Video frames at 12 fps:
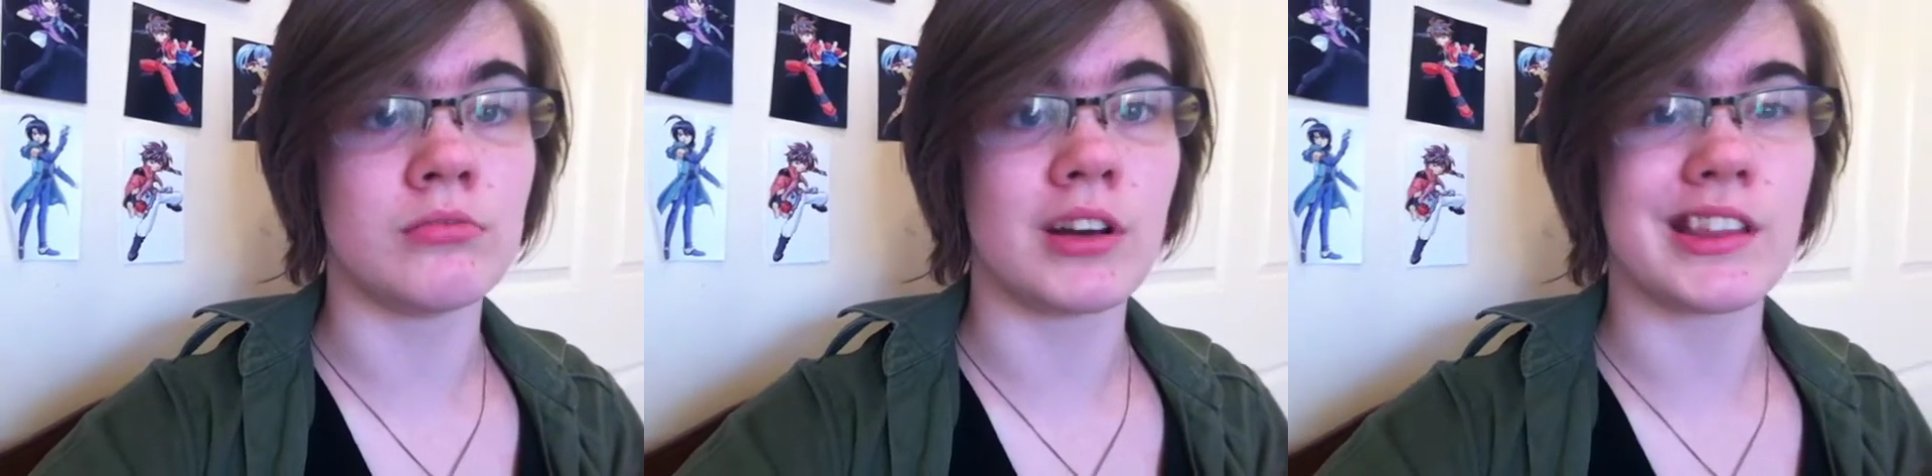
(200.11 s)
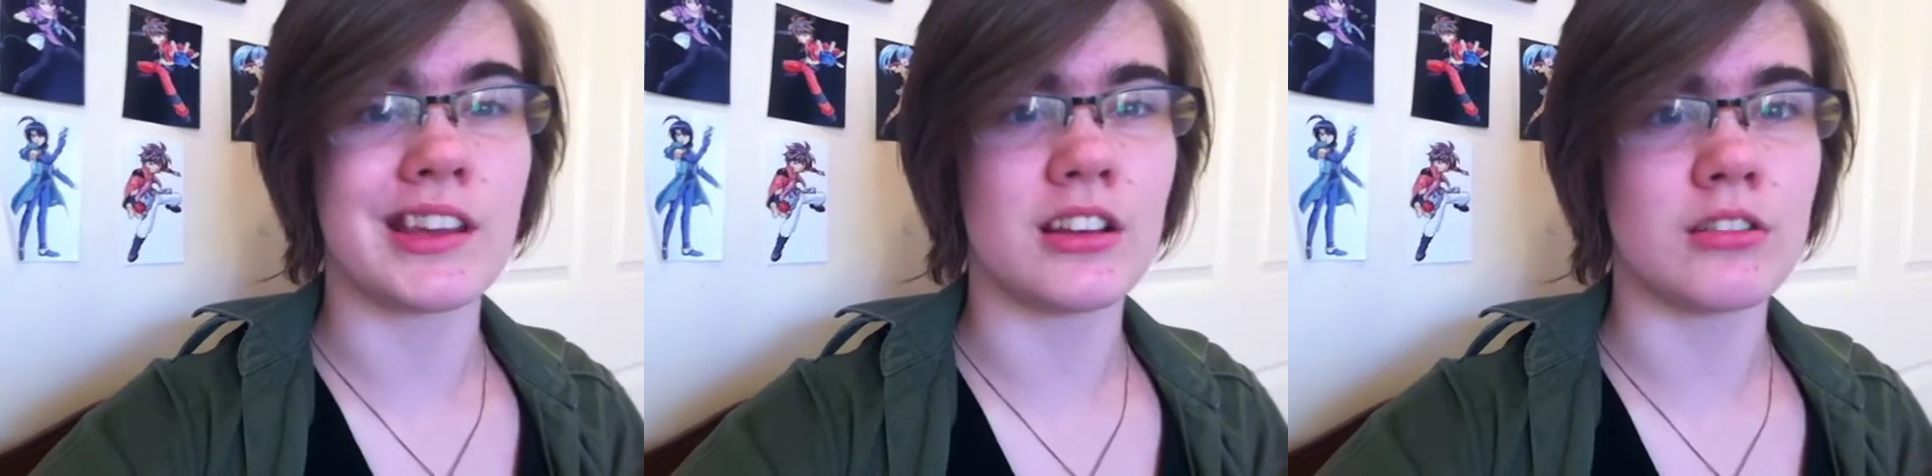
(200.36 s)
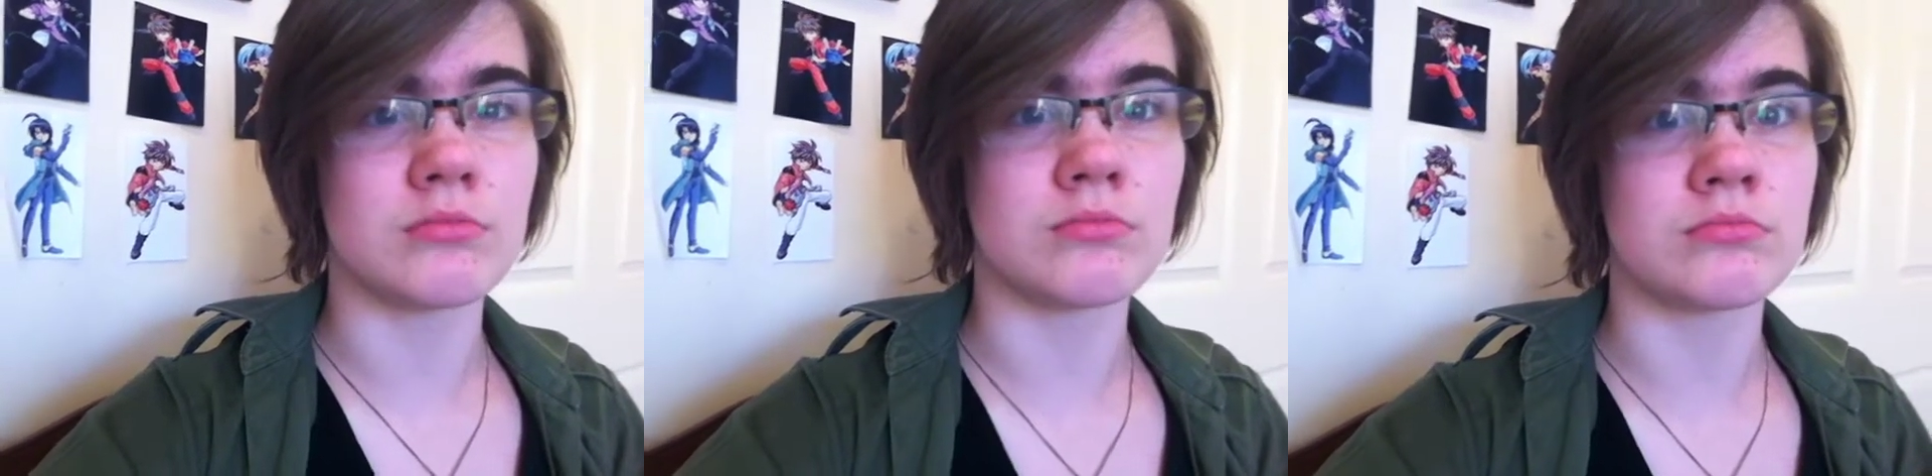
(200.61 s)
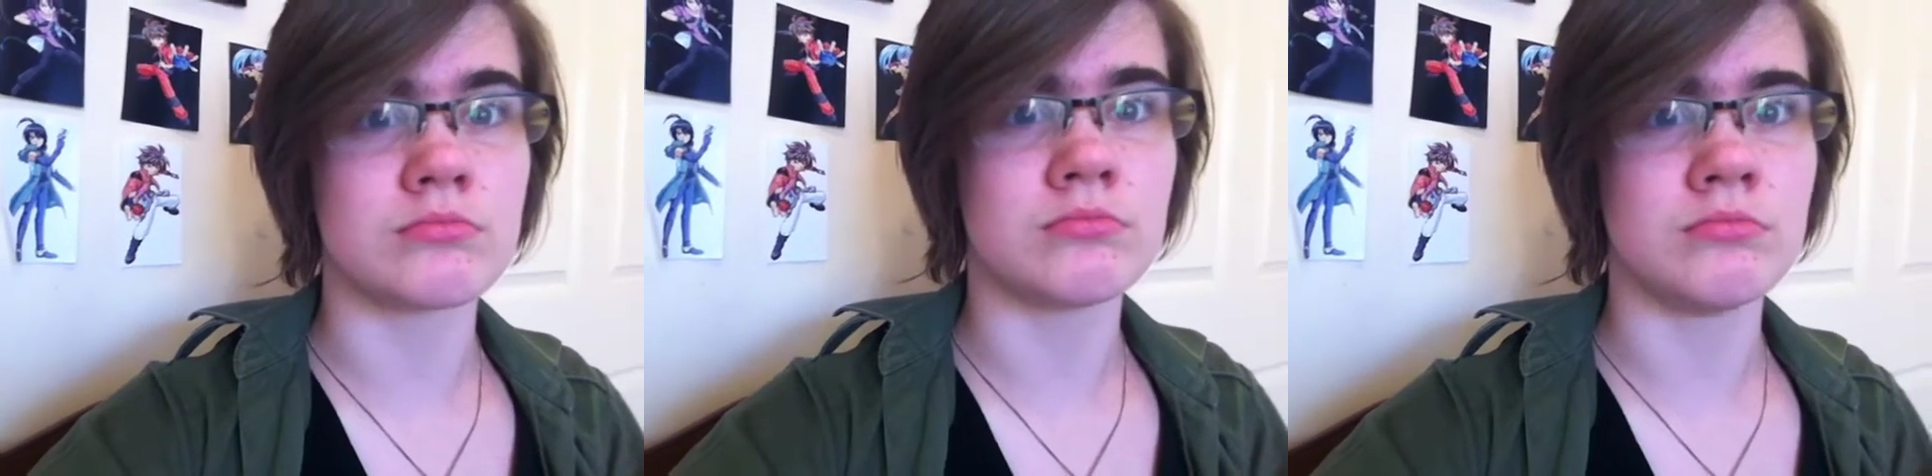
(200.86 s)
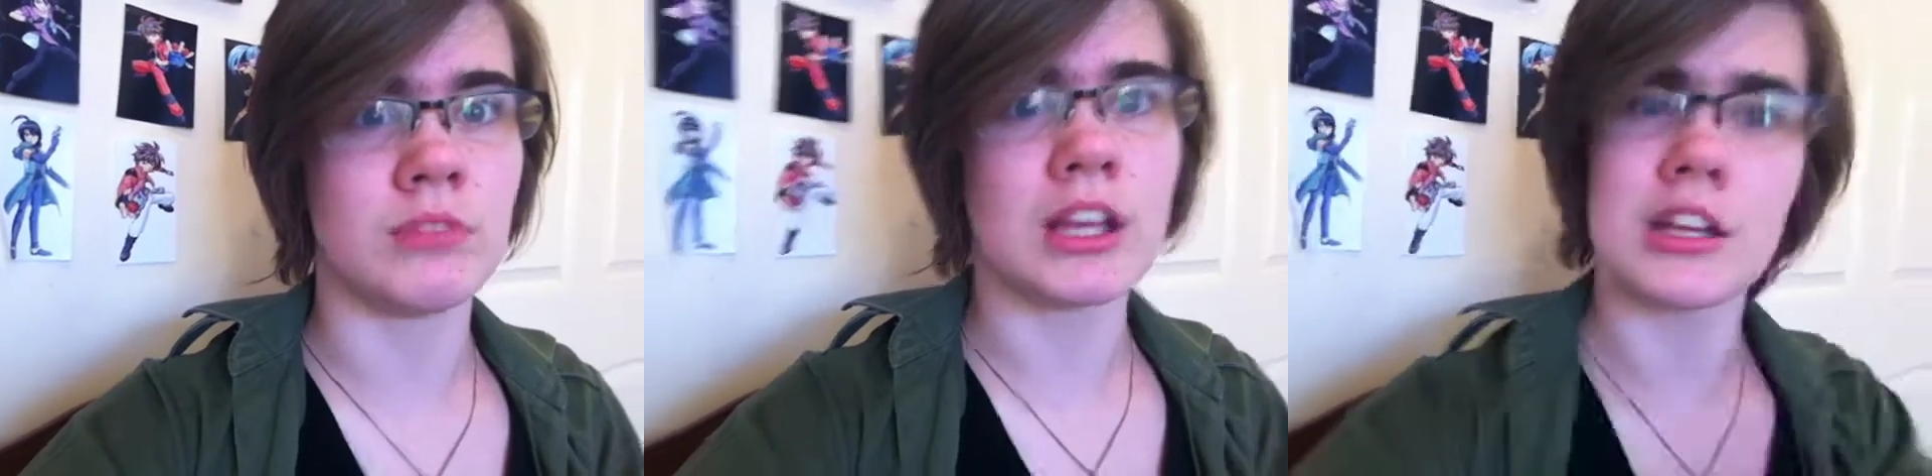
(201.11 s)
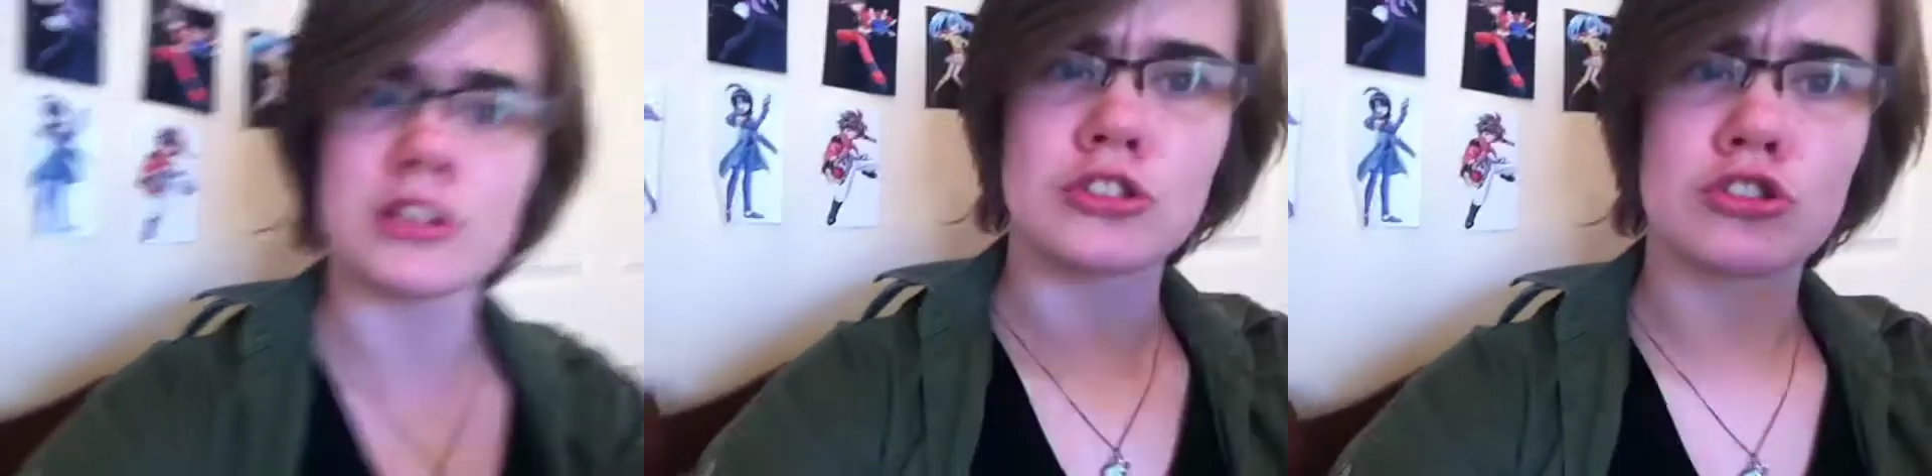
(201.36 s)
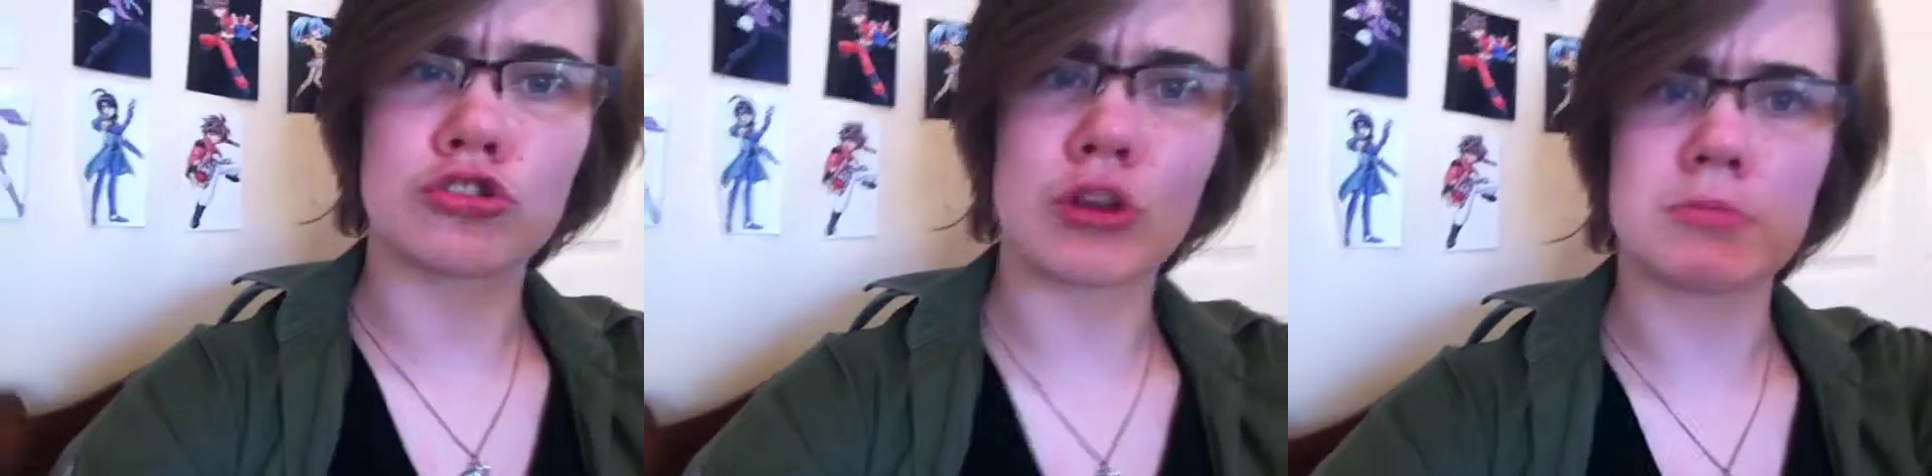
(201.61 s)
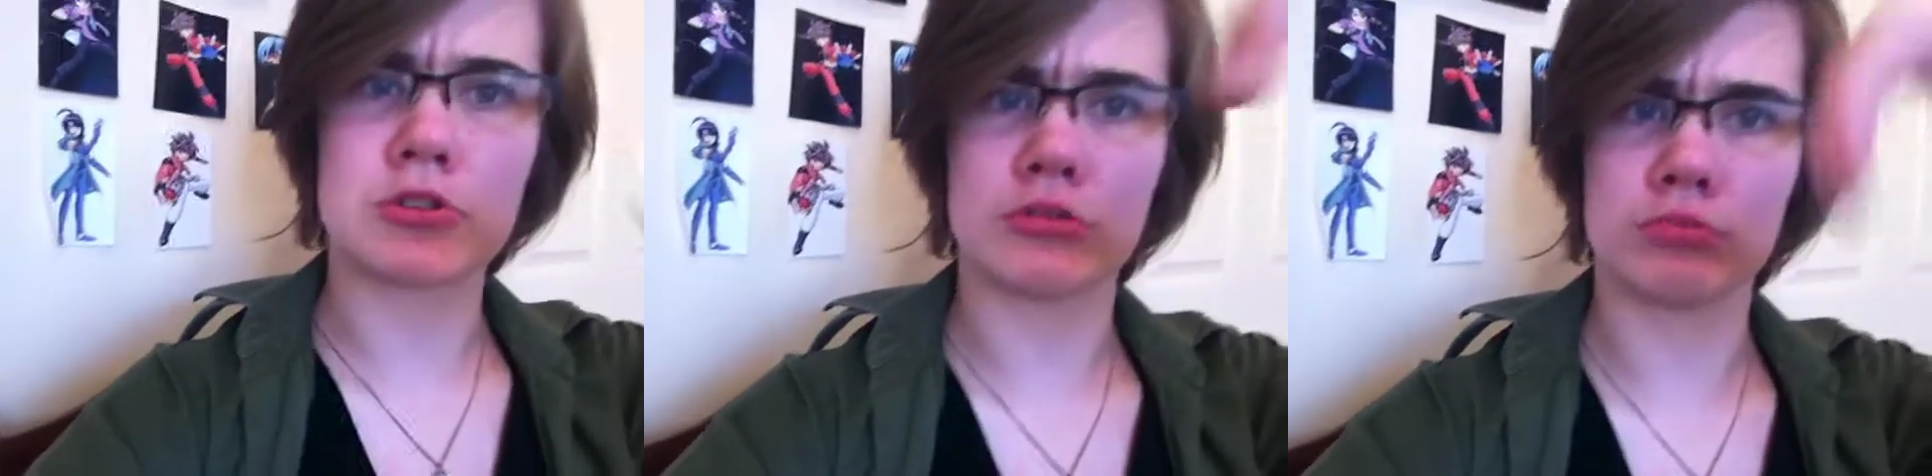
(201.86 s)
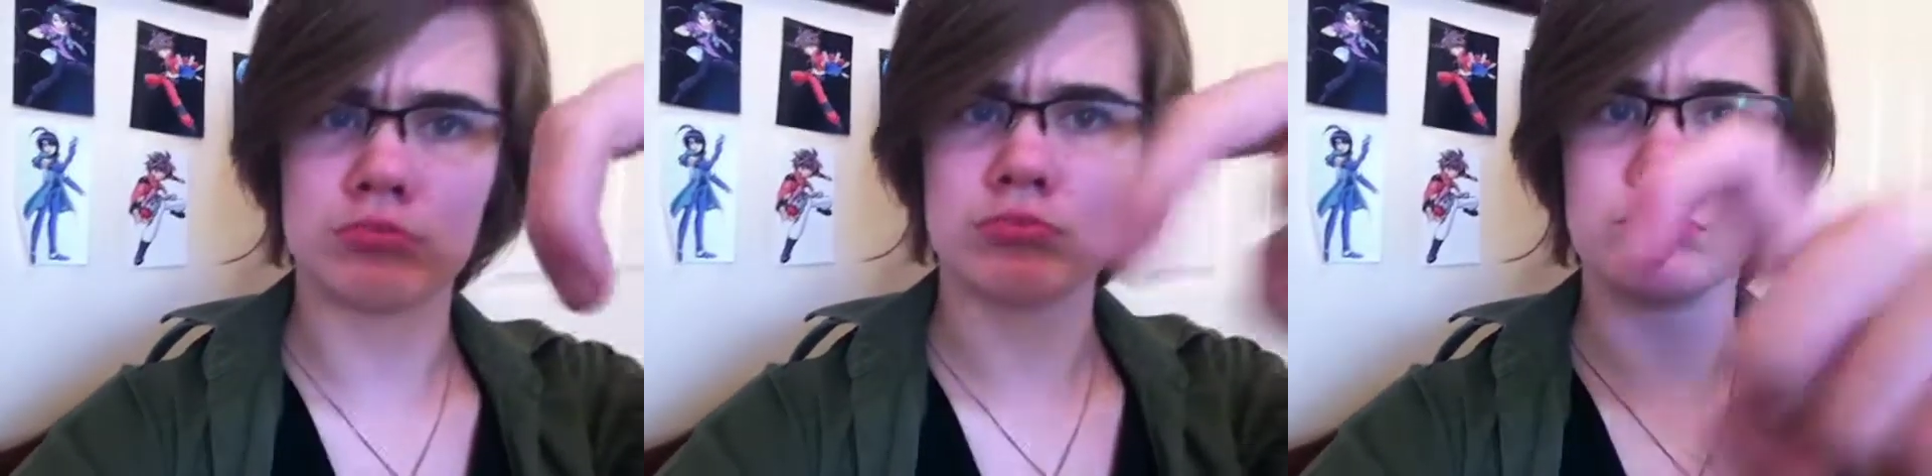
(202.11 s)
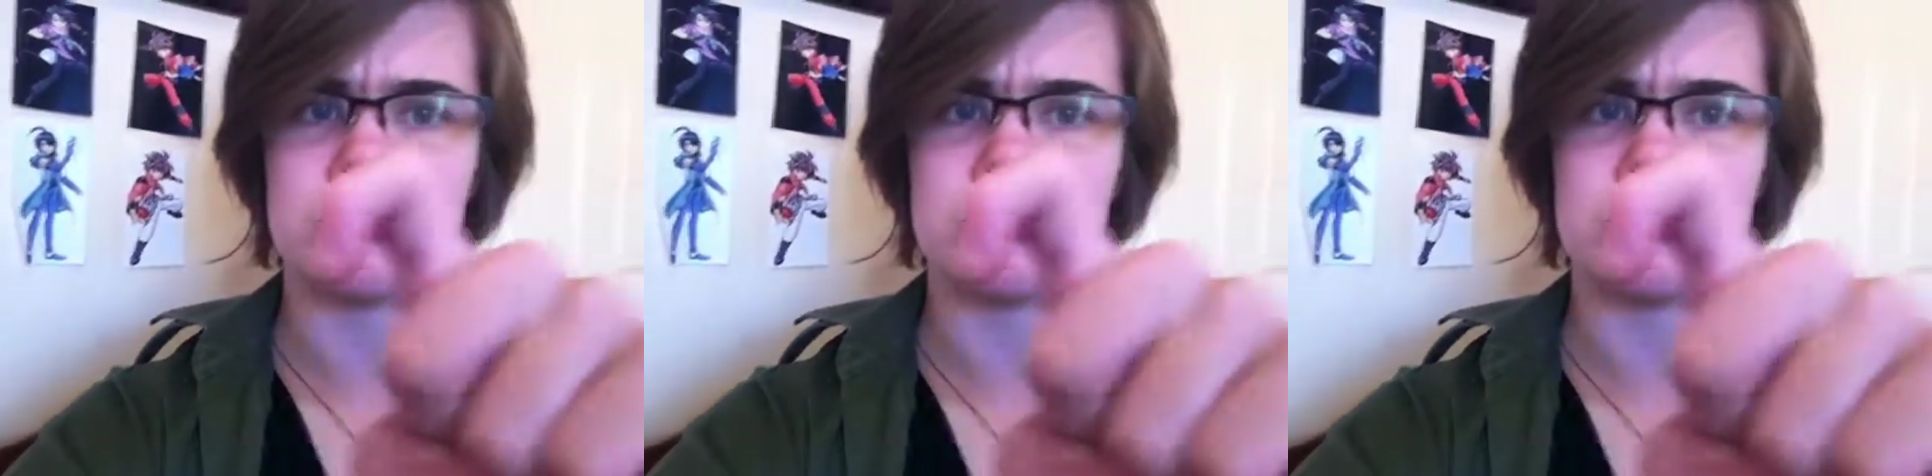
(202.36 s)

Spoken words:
I think. Link in the description.